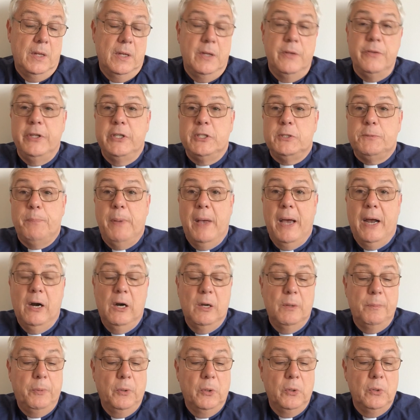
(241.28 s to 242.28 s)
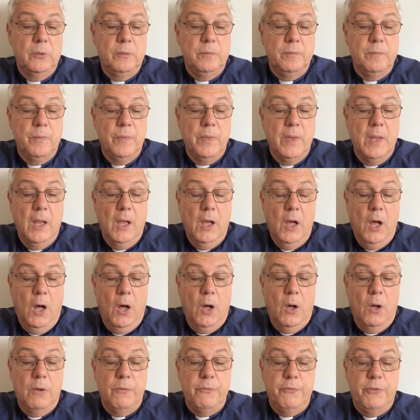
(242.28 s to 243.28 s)
This parable
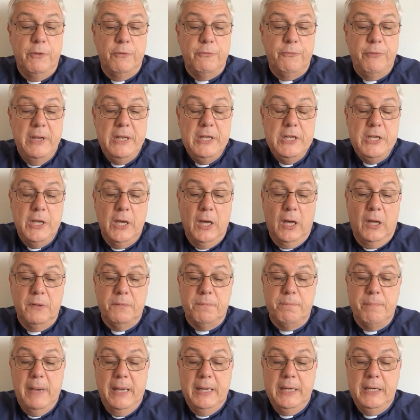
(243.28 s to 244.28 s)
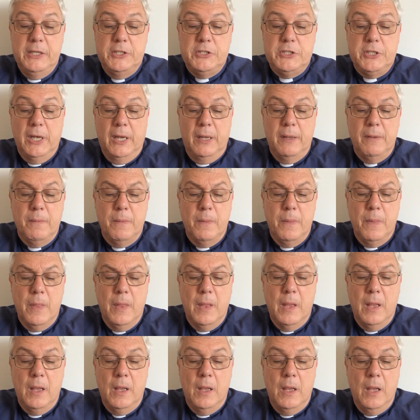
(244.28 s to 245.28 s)
of the vineyard manager
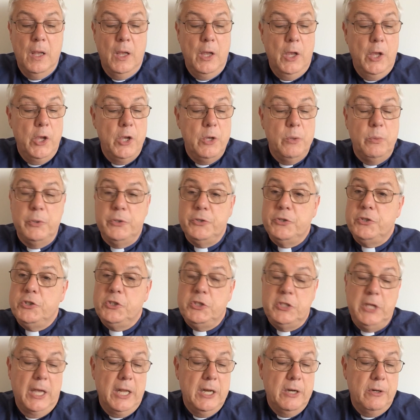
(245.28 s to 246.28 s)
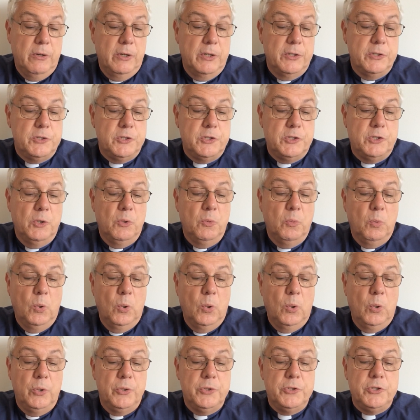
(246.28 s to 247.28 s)
who was generous
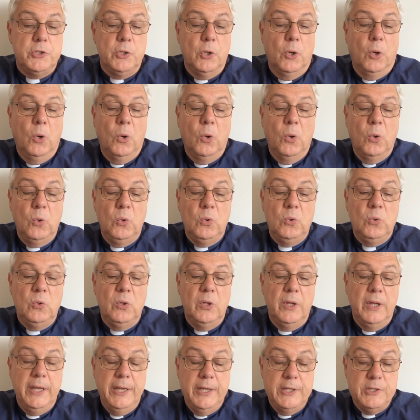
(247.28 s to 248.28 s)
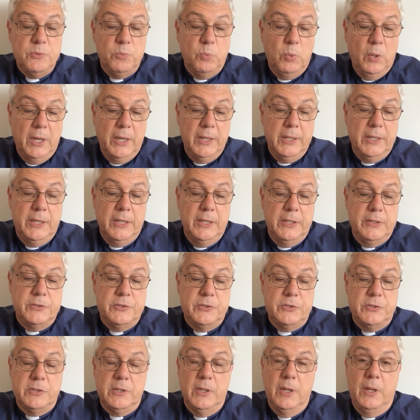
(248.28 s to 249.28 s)
towards all his
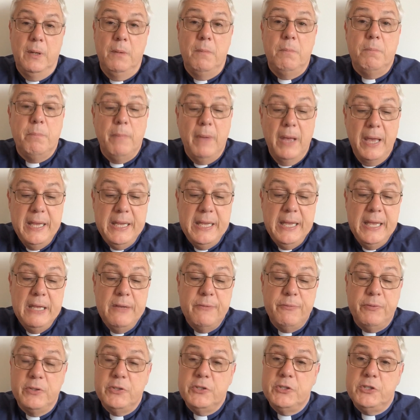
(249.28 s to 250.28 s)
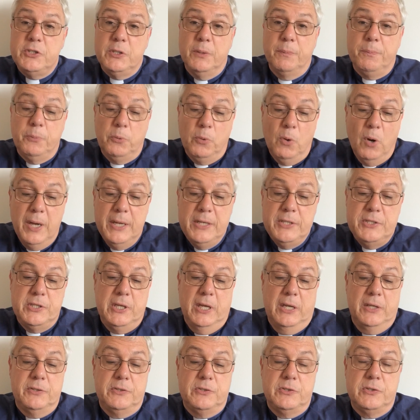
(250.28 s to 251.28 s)
workers may even surprise
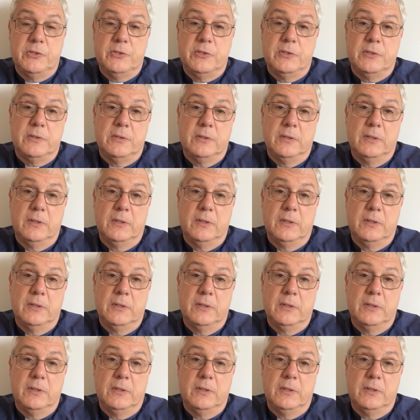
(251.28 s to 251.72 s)
us.